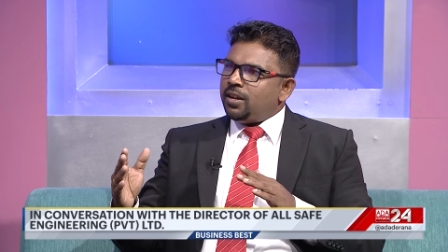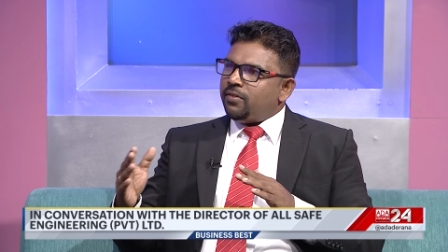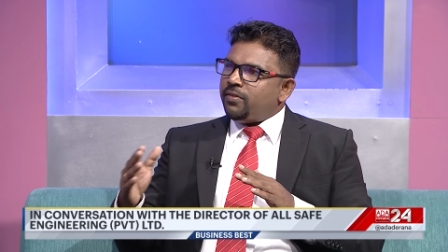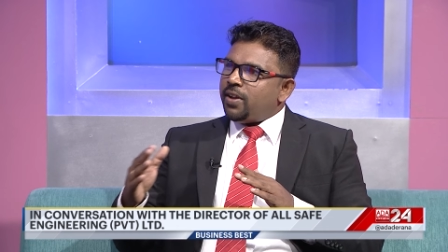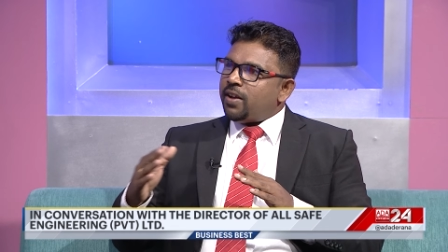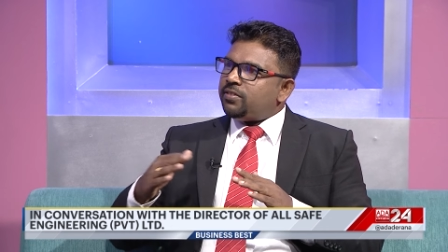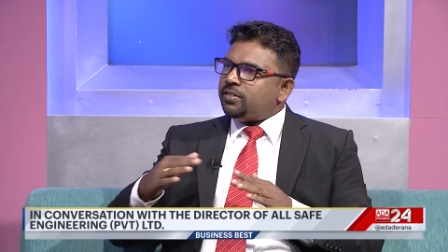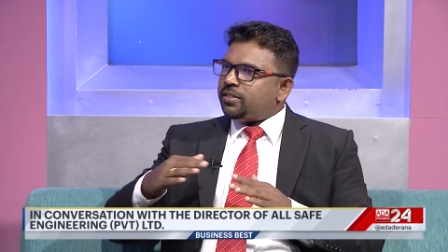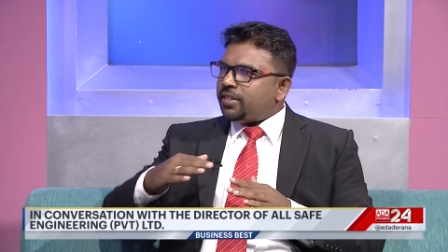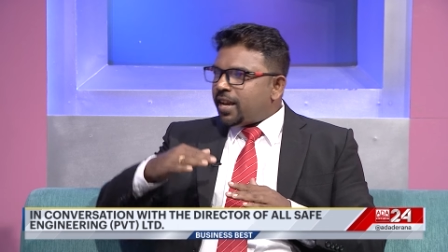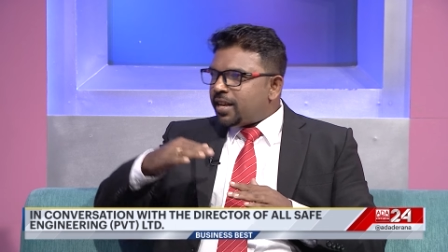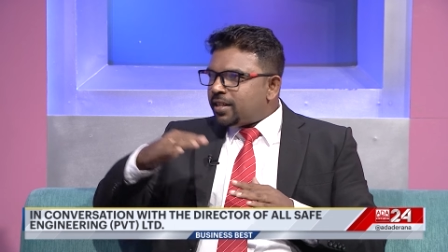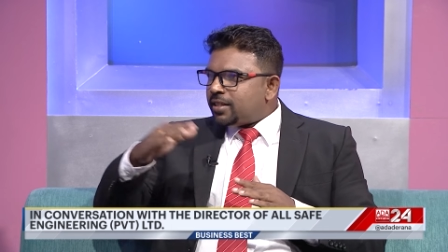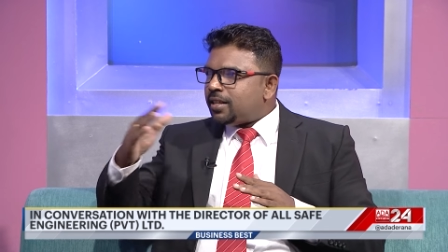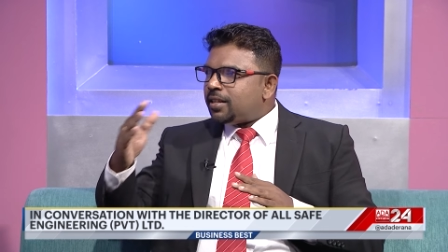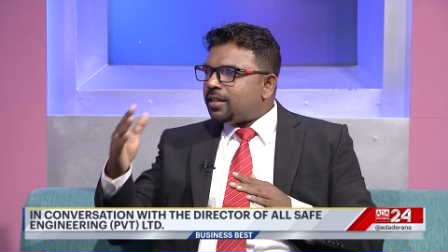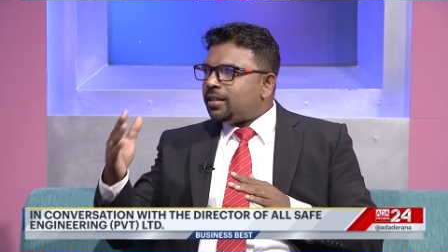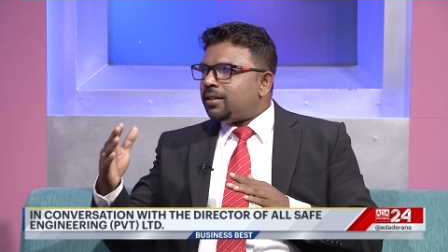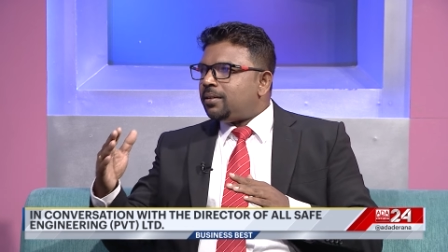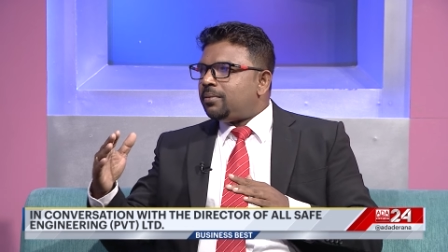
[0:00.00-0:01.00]
we have changed
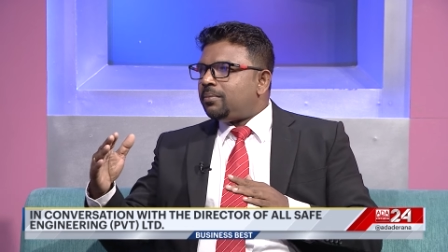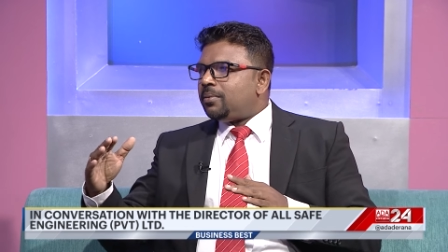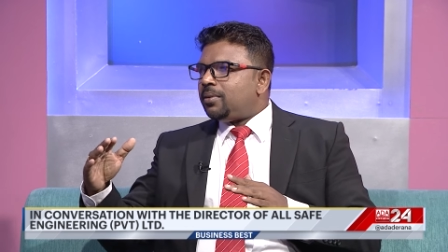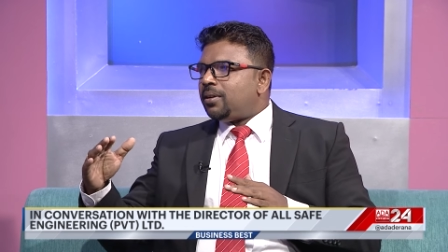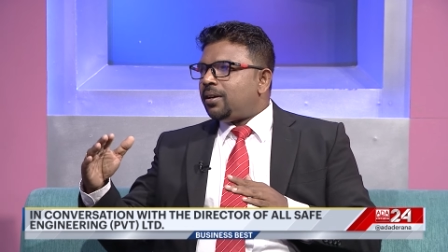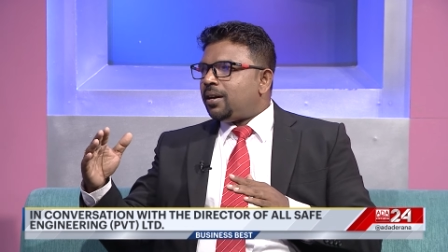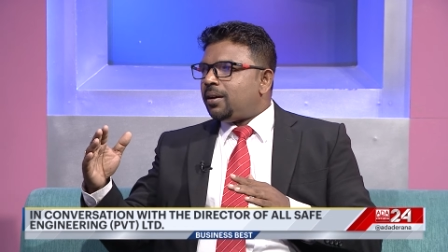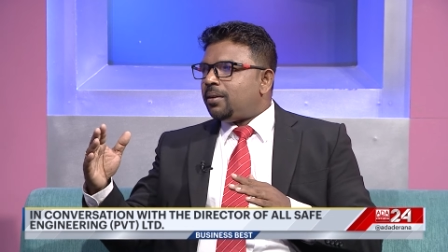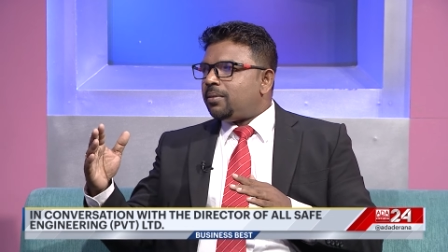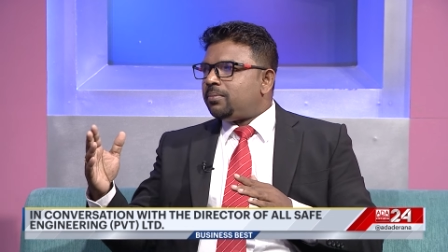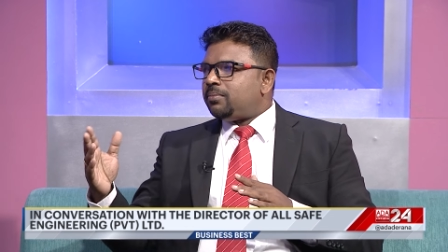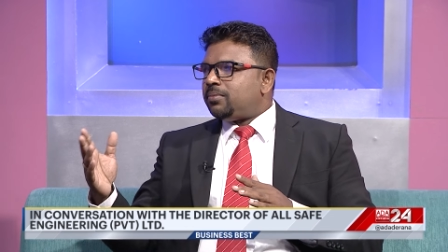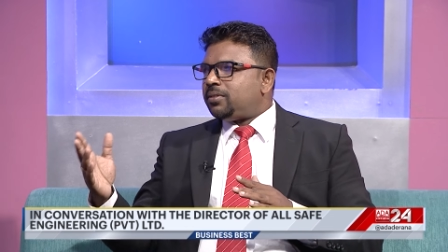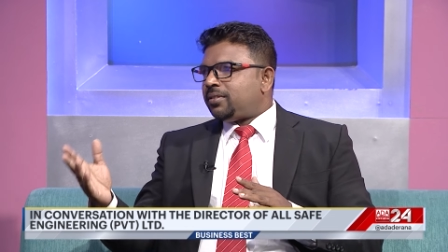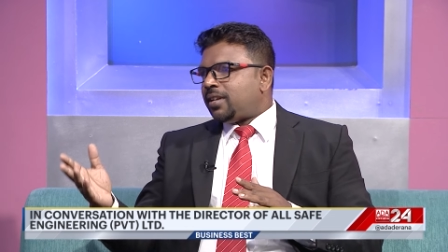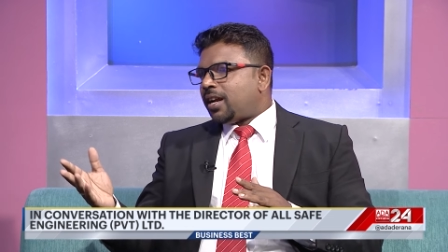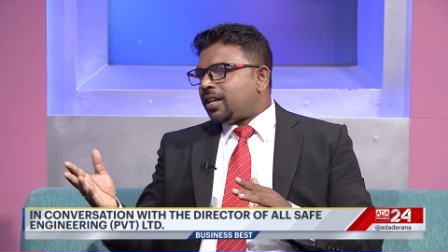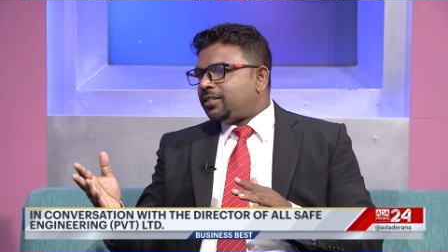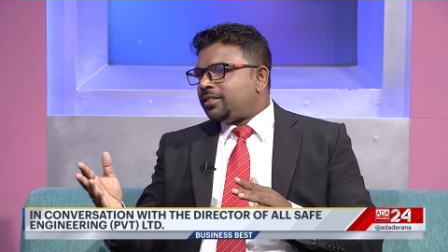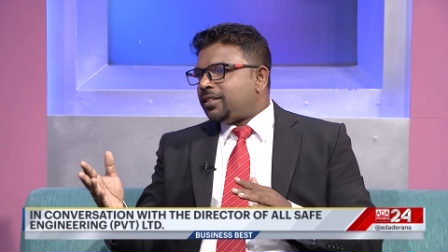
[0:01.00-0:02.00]
the uh,
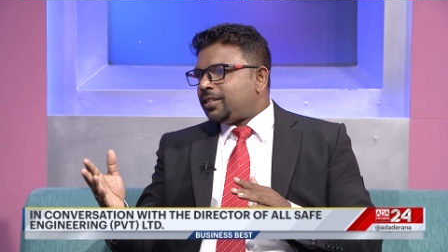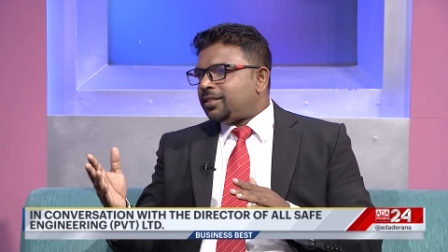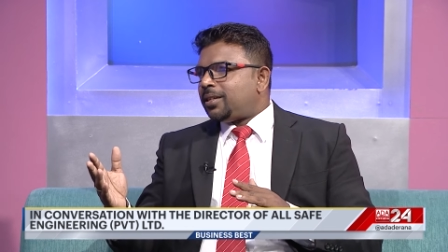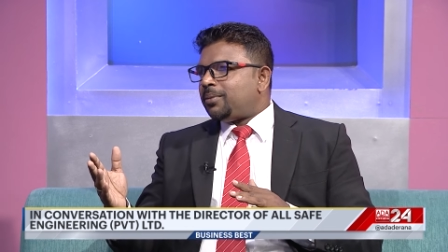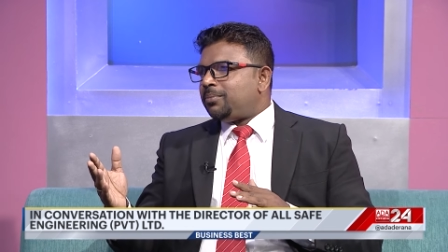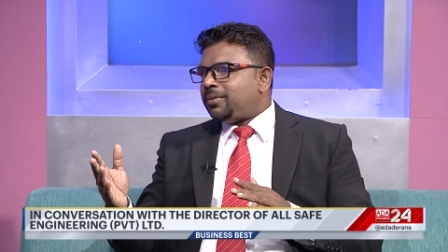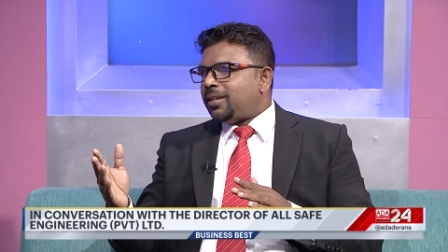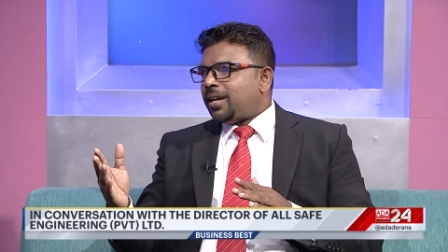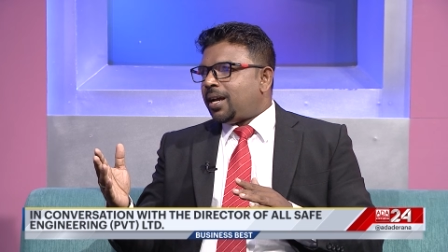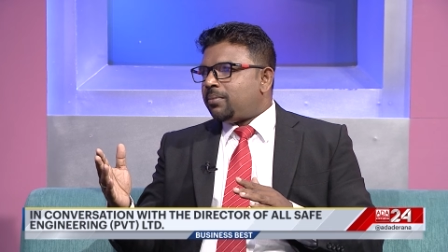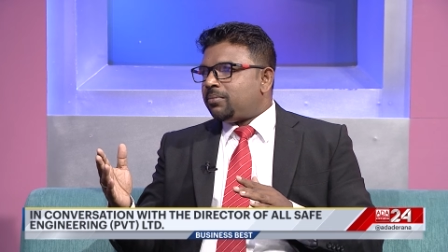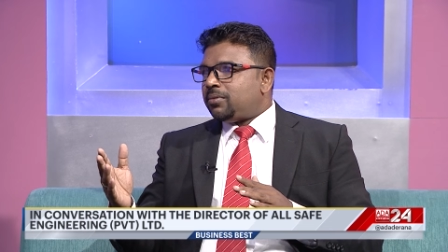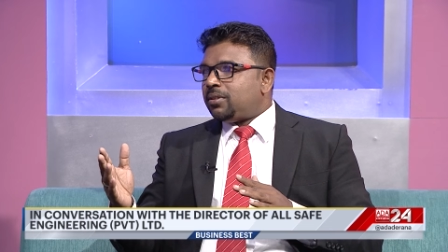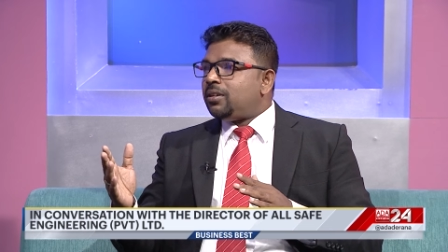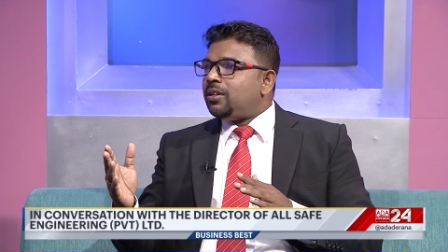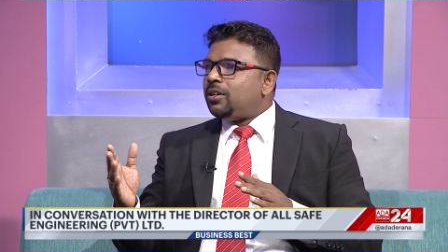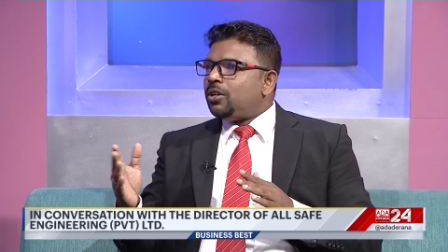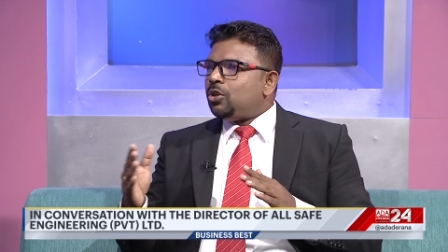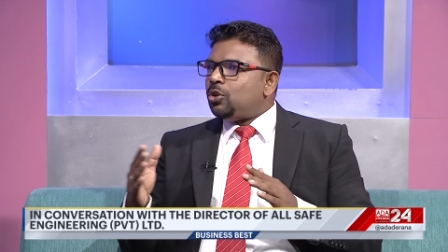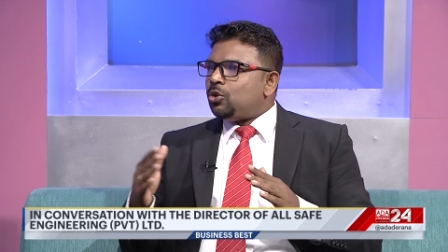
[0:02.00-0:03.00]
structure sometimes
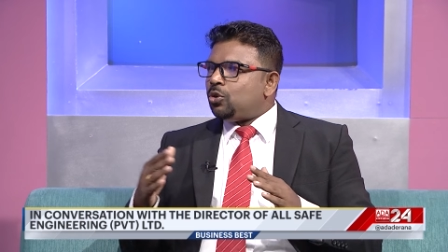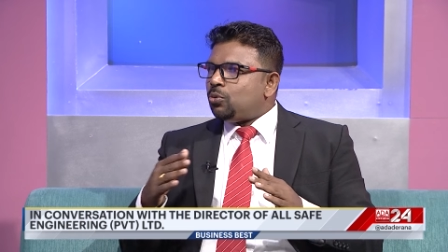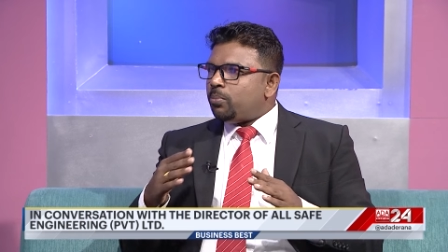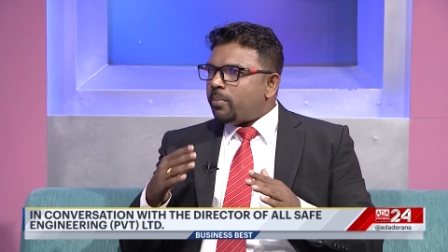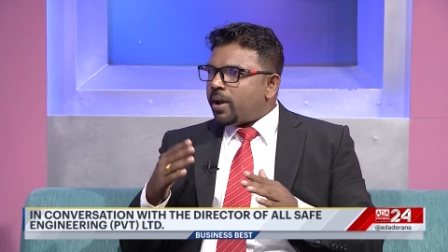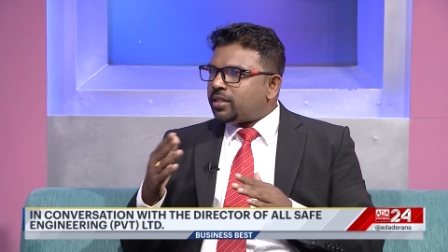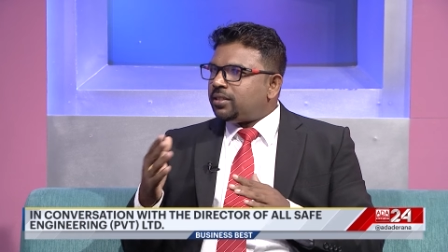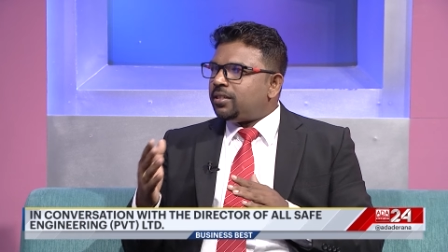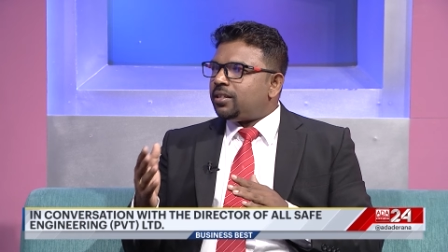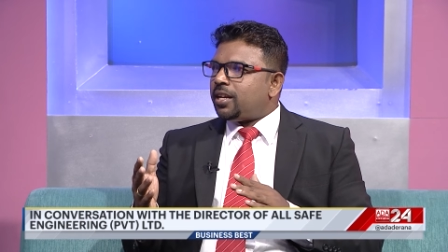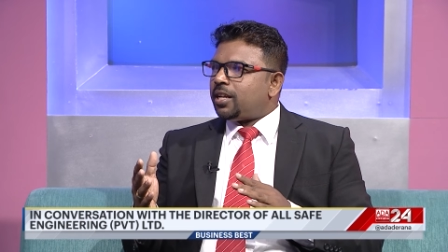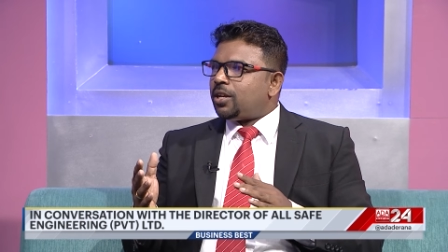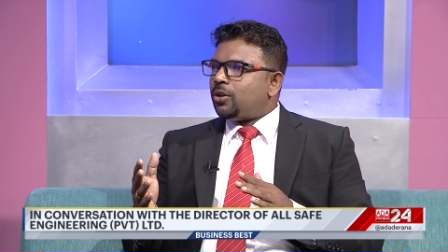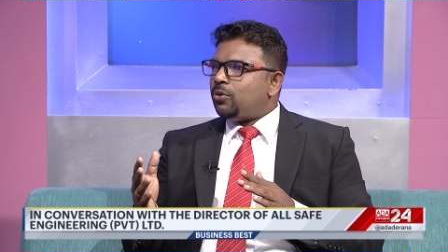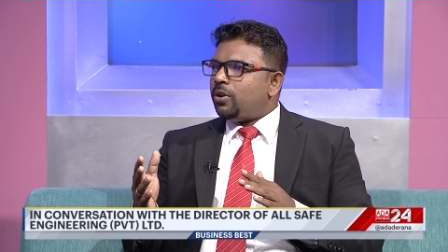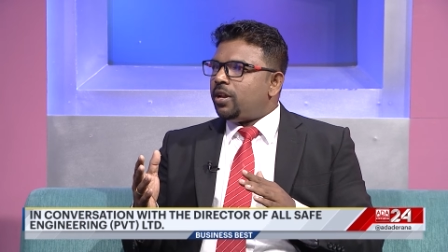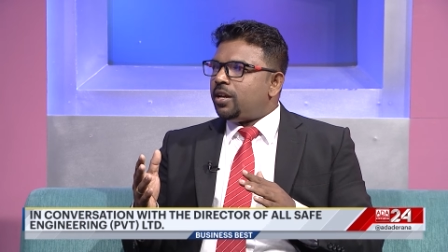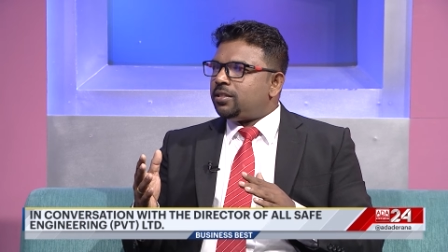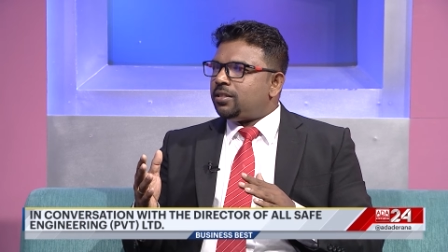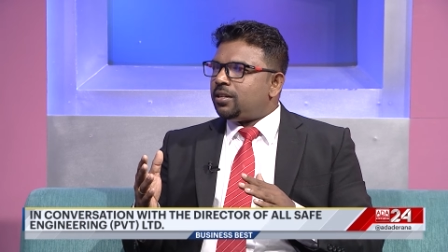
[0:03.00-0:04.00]
to match the
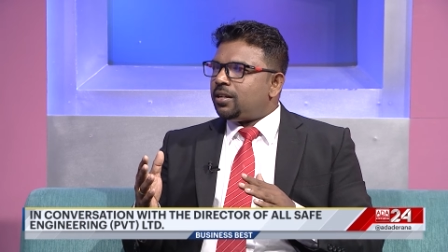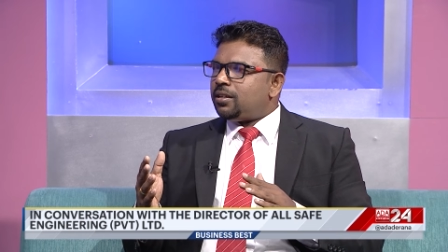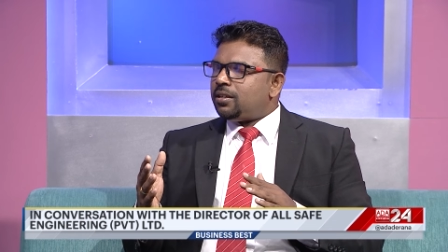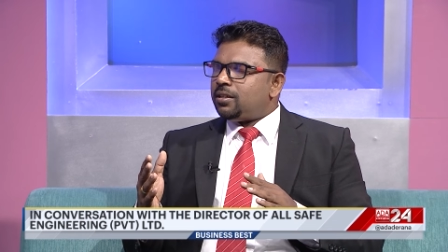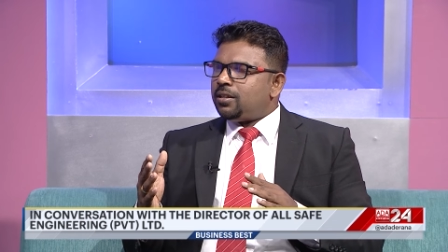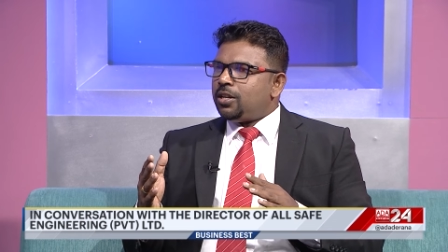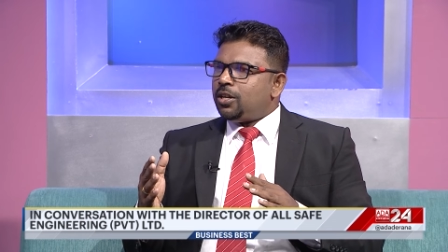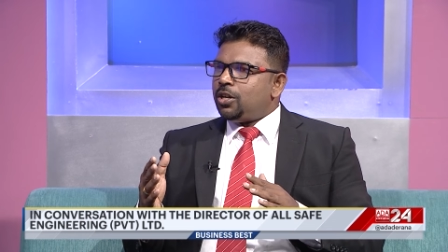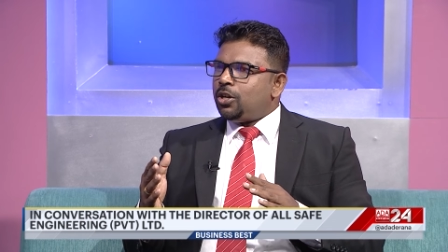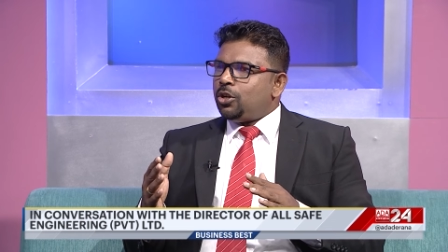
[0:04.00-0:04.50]
regulation.